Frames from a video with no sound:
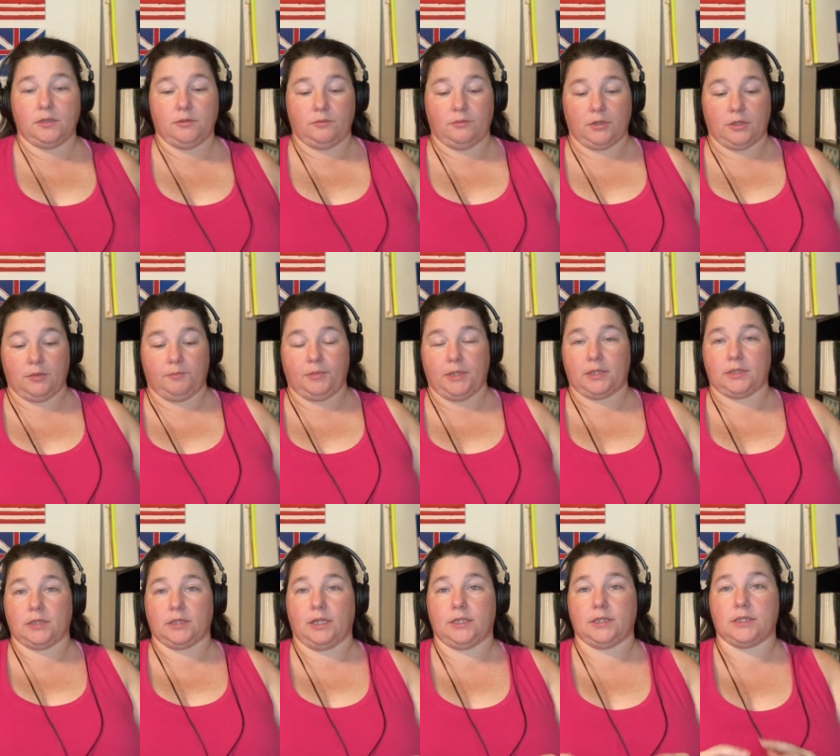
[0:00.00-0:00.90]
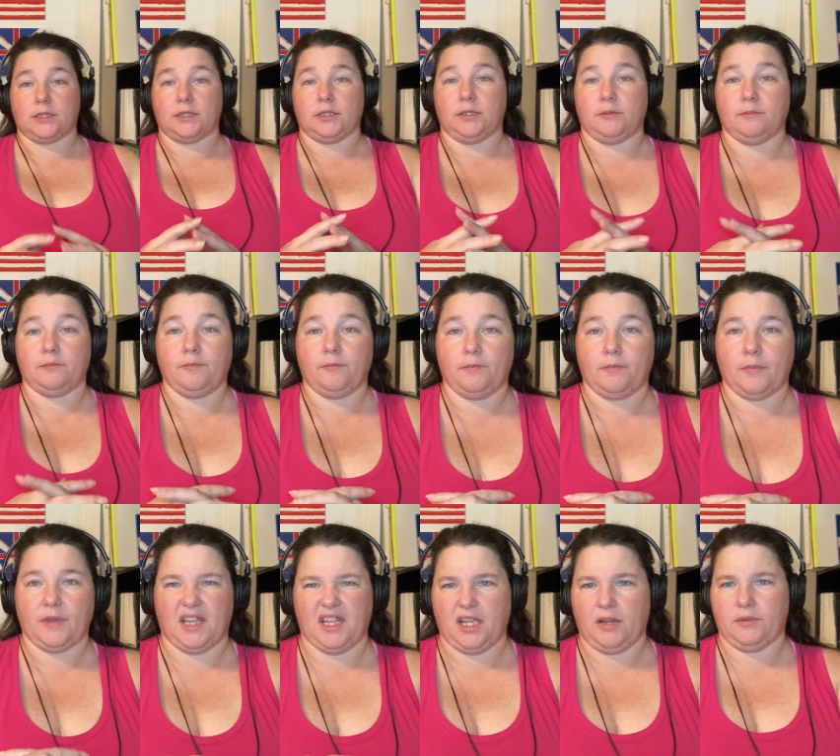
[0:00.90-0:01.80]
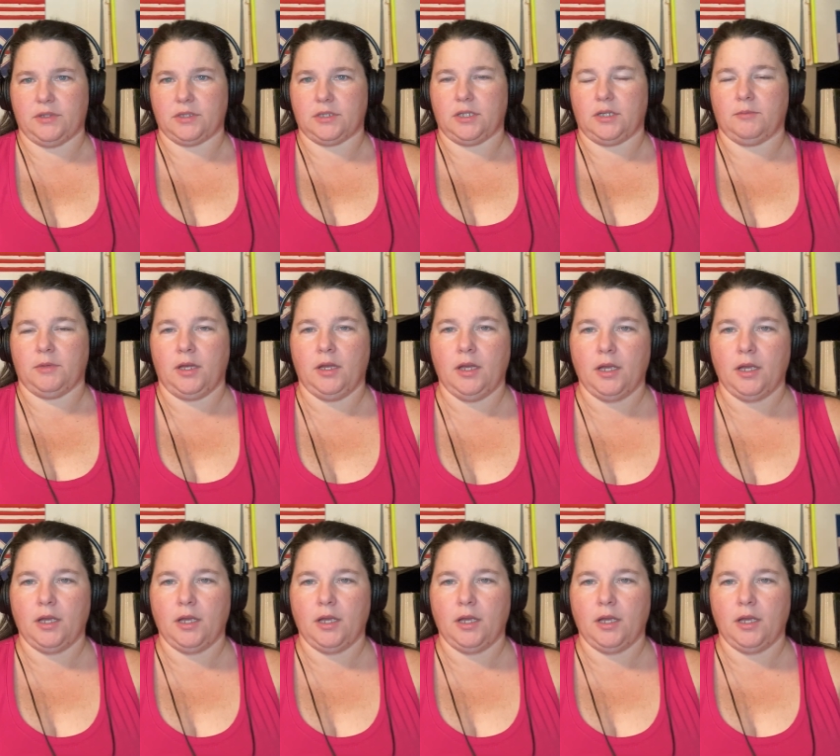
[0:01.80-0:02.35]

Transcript: I'm going to pick tonight's team and every team.